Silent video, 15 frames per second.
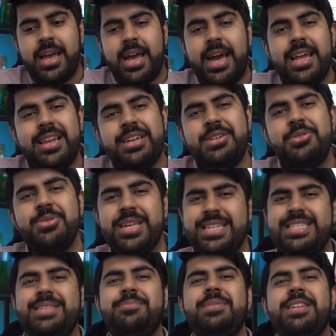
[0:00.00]
And I know
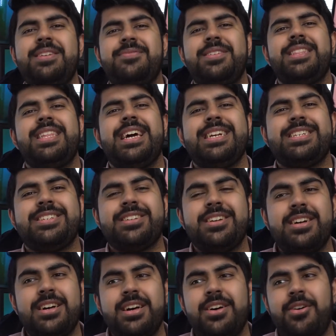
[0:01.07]
that's a bit of a
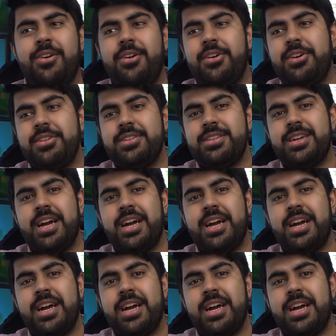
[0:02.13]
lecture on,